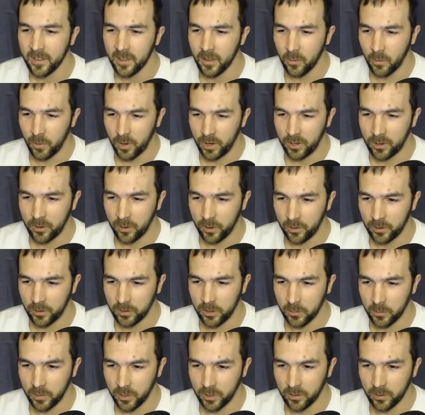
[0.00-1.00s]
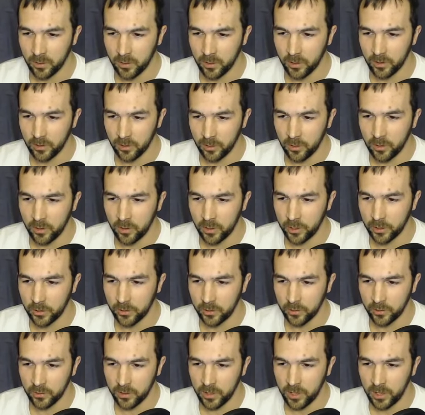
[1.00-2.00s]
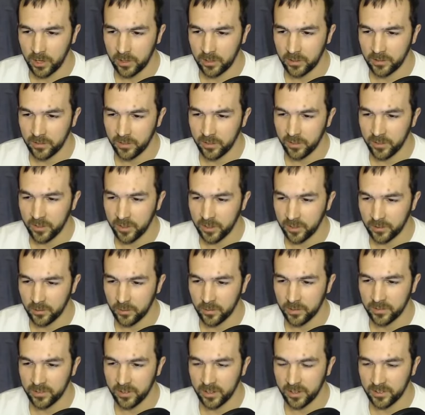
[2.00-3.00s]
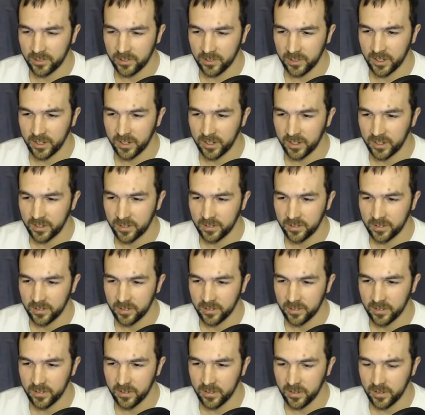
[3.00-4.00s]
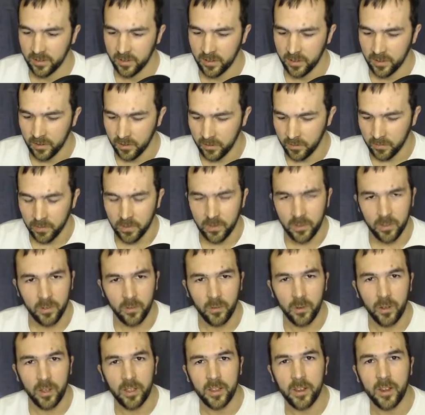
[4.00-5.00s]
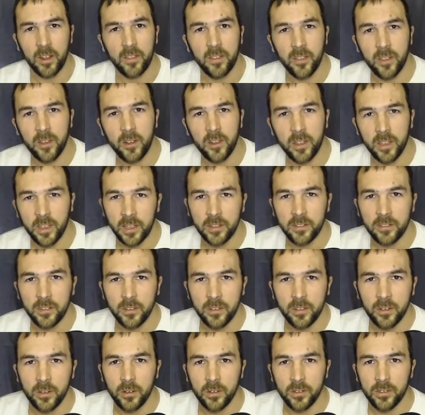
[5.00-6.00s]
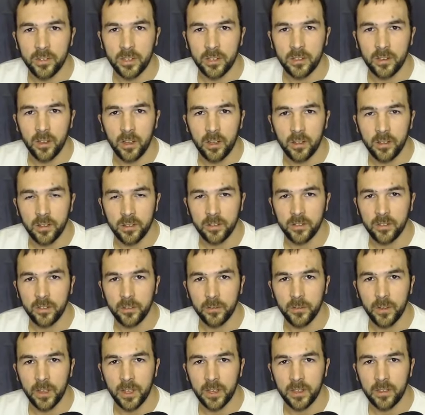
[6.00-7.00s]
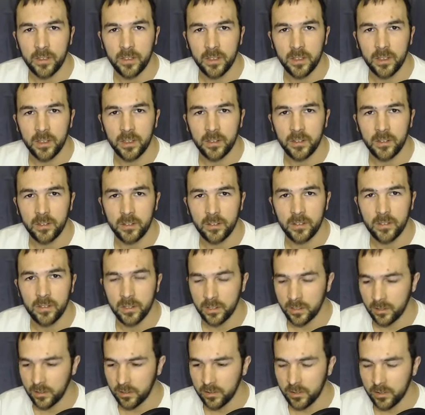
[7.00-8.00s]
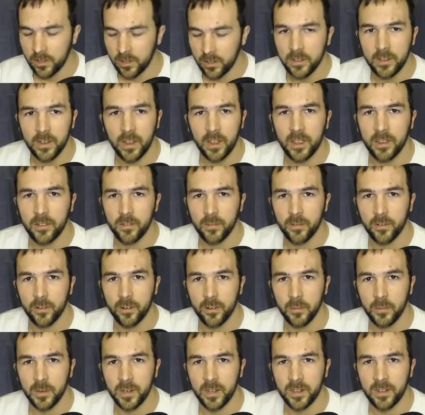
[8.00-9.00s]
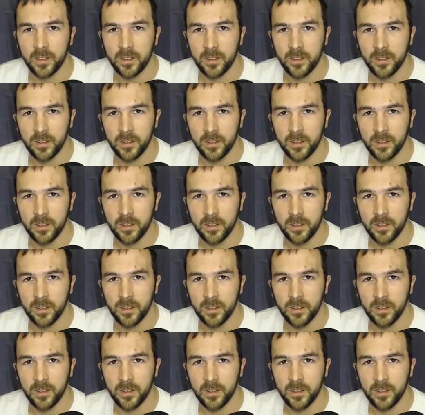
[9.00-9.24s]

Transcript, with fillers: Why call you me Lord, Lord, and do not the things which I say? What? I thought all I had to do was acknowledge the fact that you sent your son to die for me.